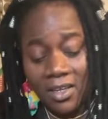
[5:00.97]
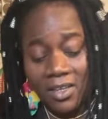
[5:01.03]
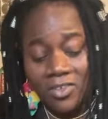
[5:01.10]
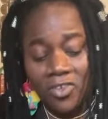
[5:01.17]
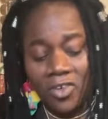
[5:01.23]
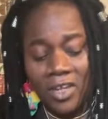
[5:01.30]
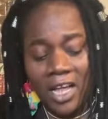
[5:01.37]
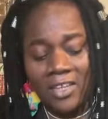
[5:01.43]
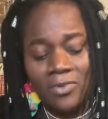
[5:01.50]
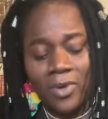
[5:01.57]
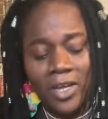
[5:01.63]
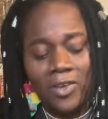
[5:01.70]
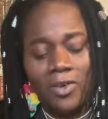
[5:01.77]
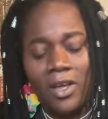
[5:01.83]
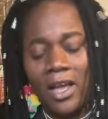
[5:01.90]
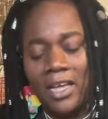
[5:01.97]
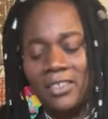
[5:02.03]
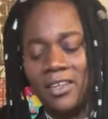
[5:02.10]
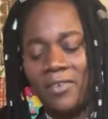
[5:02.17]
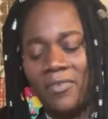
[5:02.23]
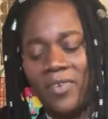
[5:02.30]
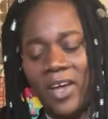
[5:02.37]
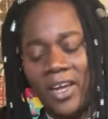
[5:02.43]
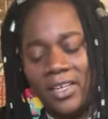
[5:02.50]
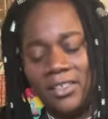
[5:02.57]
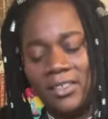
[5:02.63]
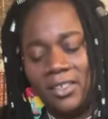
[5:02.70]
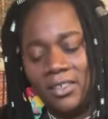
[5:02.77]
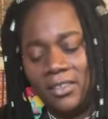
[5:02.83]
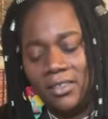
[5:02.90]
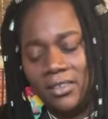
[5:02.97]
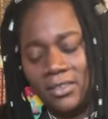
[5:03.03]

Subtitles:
So that's why you guys are fighting.